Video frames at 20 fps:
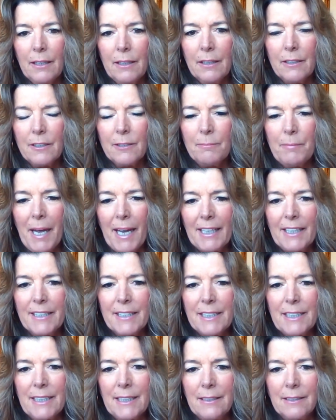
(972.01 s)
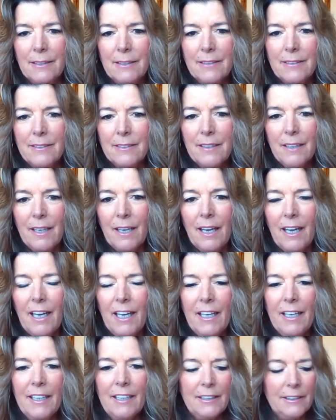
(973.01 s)
and it's magazines,
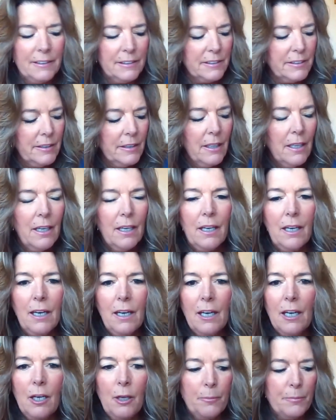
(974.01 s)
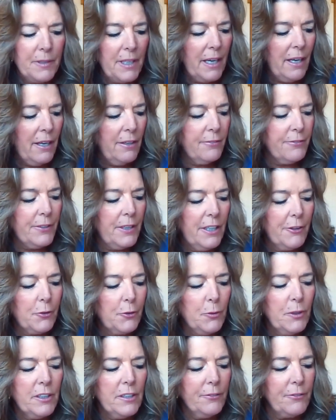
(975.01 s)
and um, they have uh,
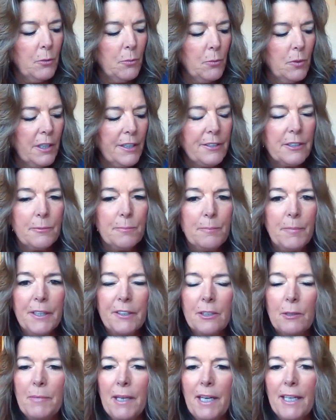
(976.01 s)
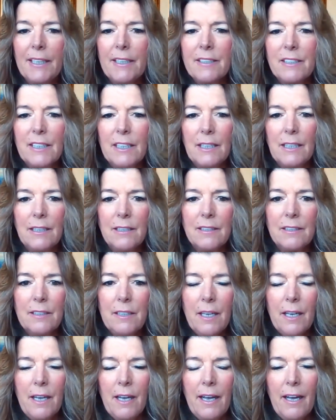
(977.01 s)
three different ones, but the
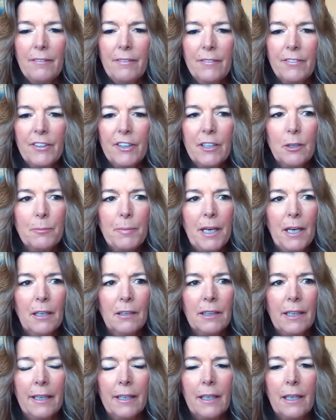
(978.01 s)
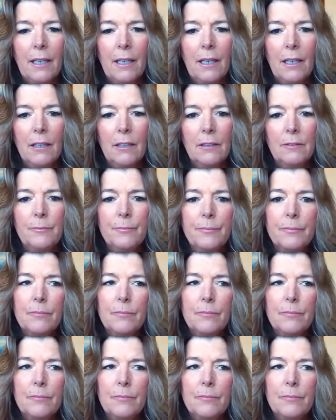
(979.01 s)
magazines have everything about like uh,